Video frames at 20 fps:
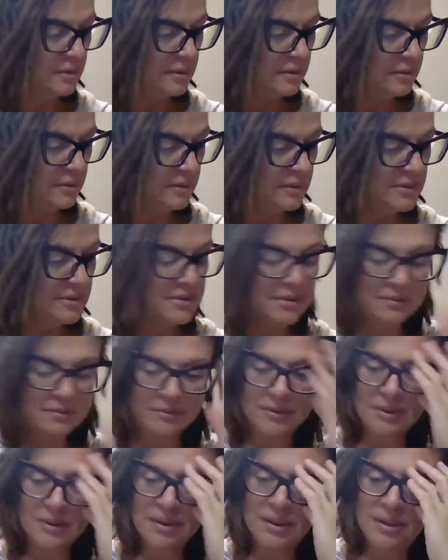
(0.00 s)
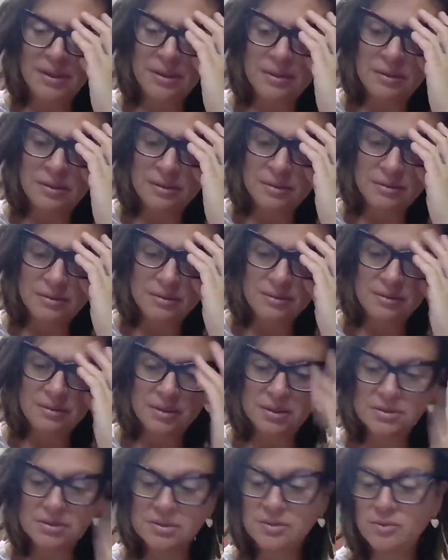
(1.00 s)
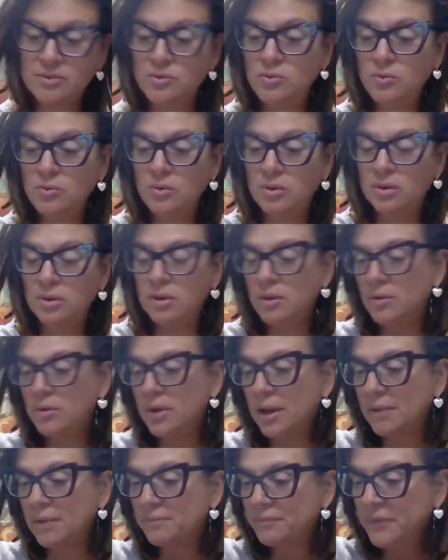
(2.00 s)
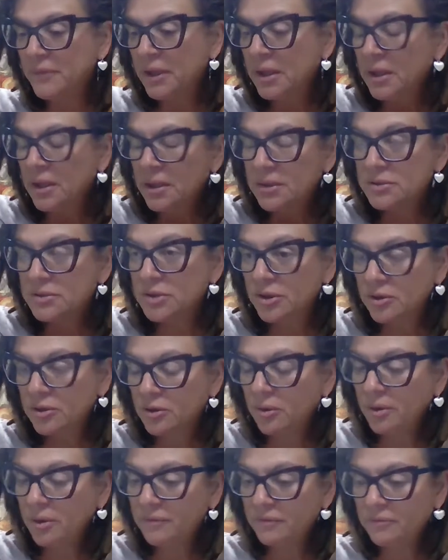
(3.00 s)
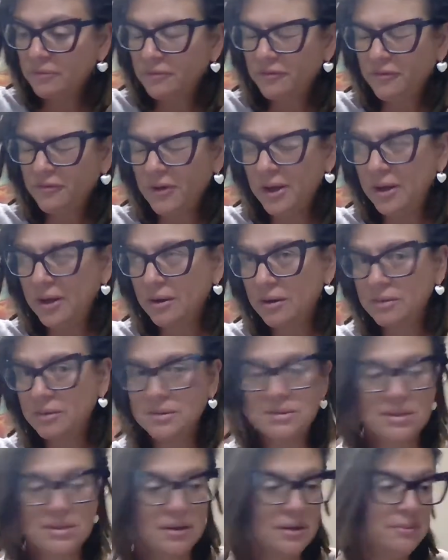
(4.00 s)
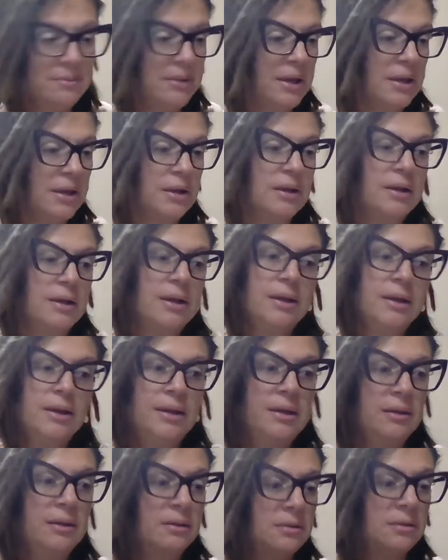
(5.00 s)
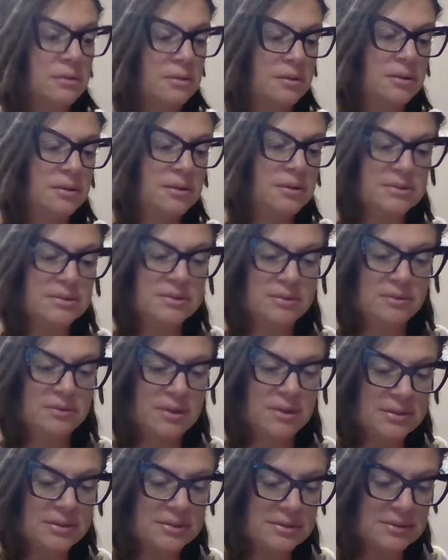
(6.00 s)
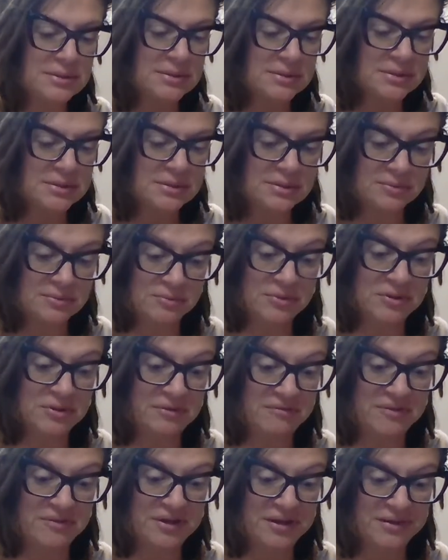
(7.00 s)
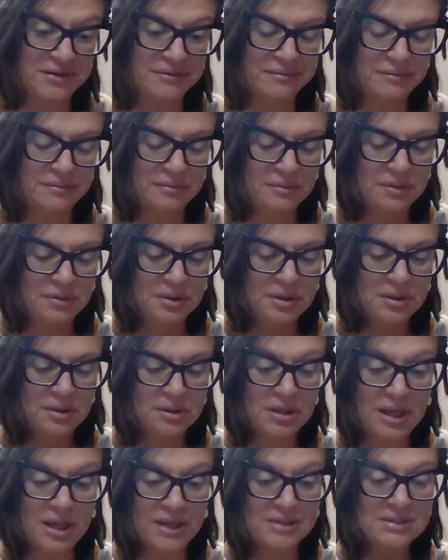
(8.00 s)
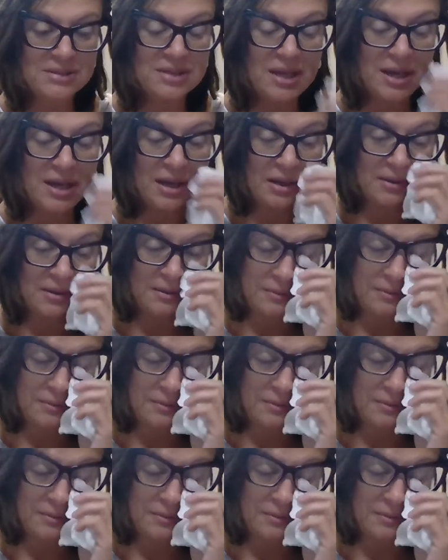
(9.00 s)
Is it really? That's cool. Okay. So you're going from Freyr. Sorry, my eye. Goodness, you guys. This is really fun. Lionsgate.